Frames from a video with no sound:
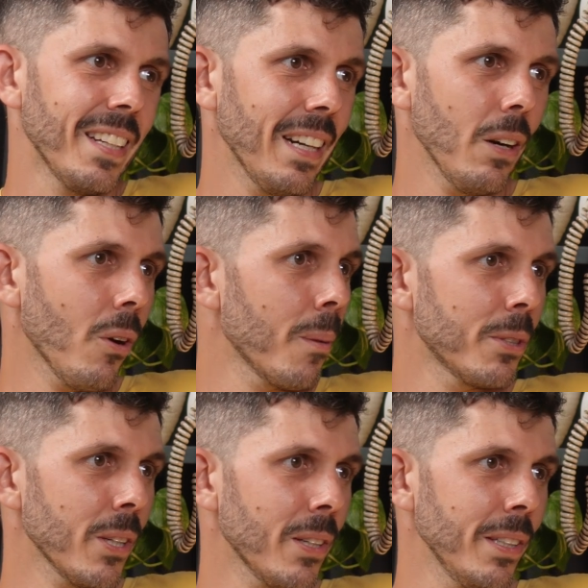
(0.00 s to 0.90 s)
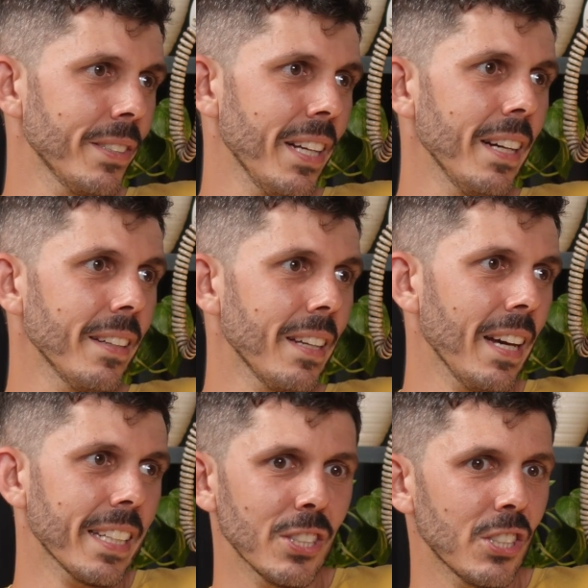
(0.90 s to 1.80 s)
how arbitrary is that? And
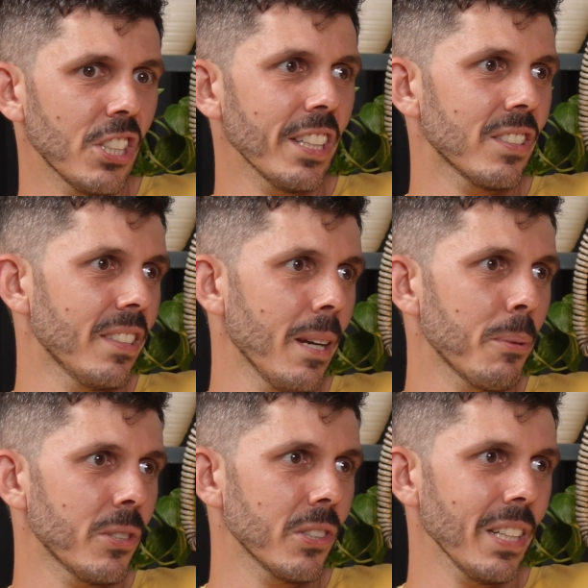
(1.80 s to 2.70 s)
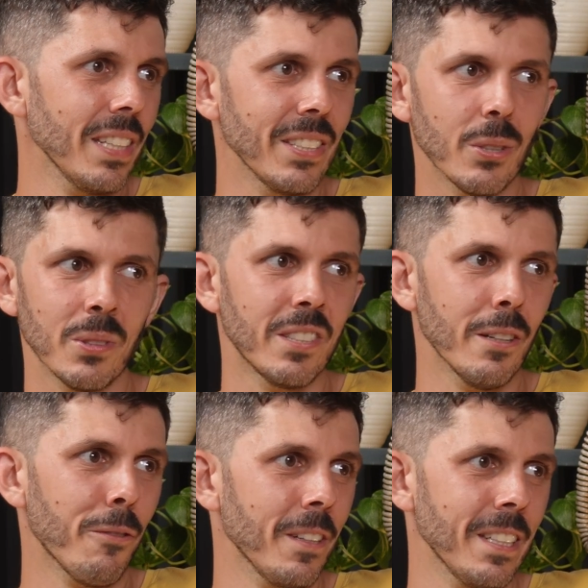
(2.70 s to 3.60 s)
I can just change the temperature slightly so it's
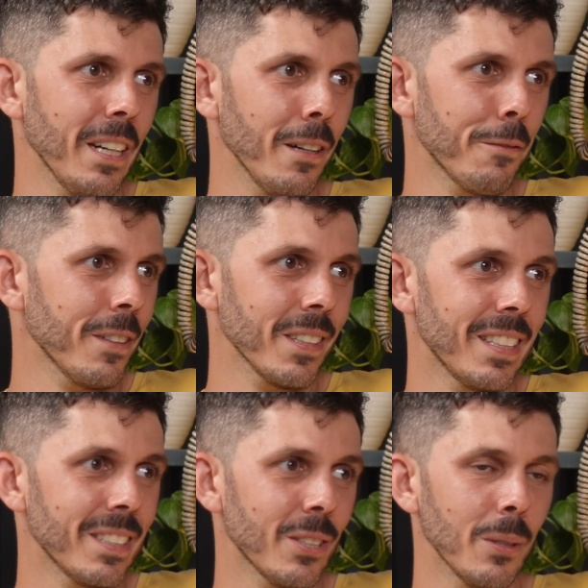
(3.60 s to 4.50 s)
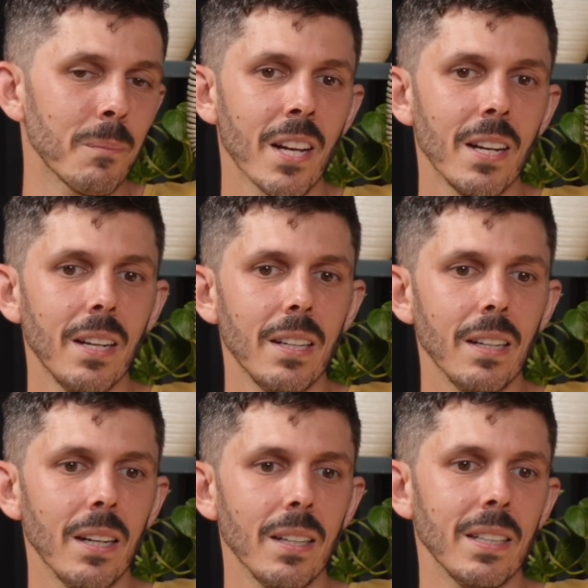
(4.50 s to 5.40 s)
different enough. And so
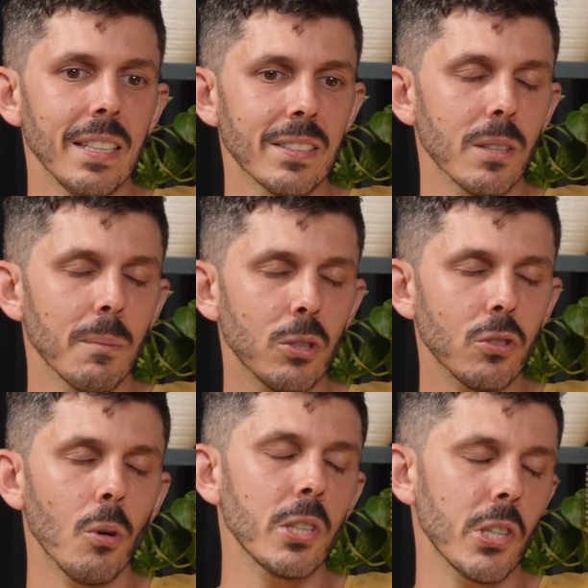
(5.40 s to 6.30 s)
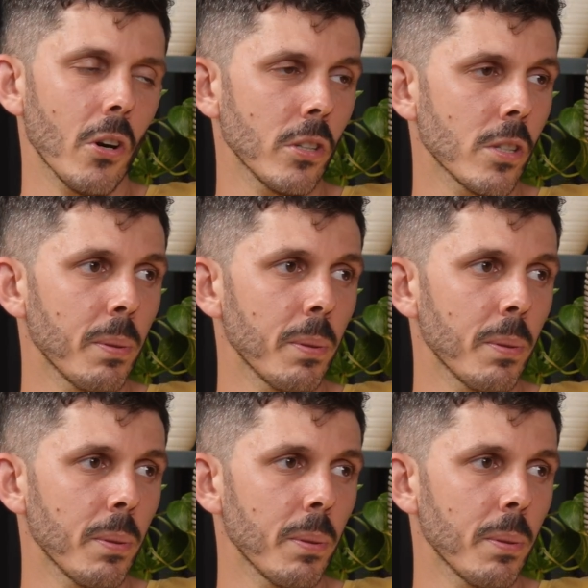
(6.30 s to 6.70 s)
it's going to be so much harder to